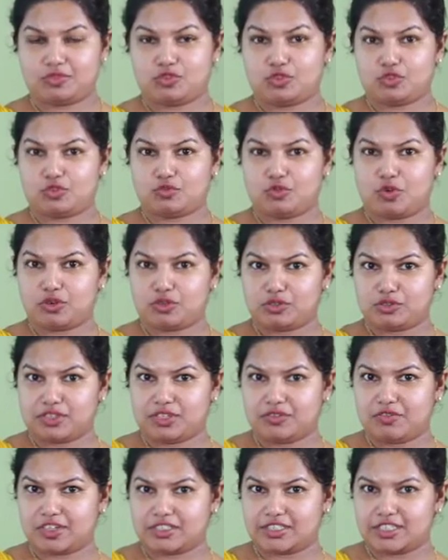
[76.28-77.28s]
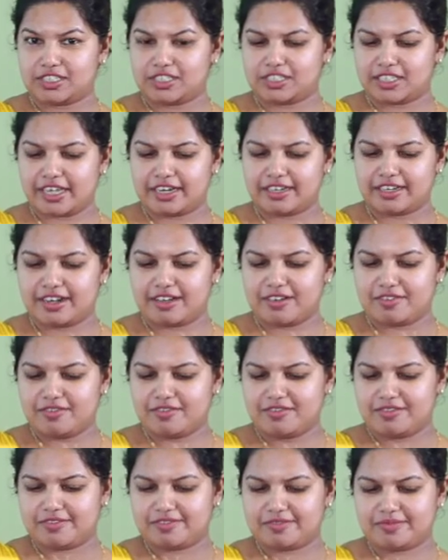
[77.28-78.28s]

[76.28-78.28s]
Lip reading: You want to see what's inside now?